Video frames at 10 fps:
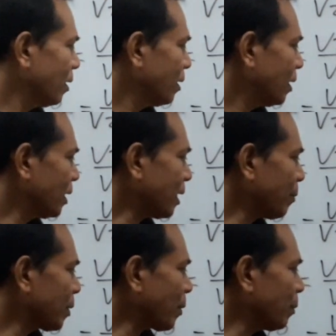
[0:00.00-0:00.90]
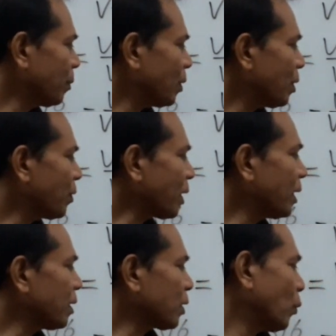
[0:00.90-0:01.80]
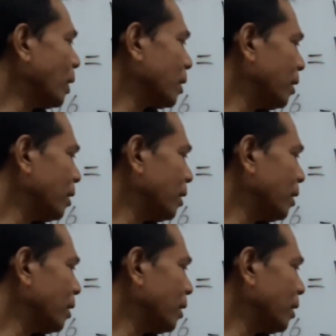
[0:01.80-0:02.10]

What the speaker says: it comes from 3 square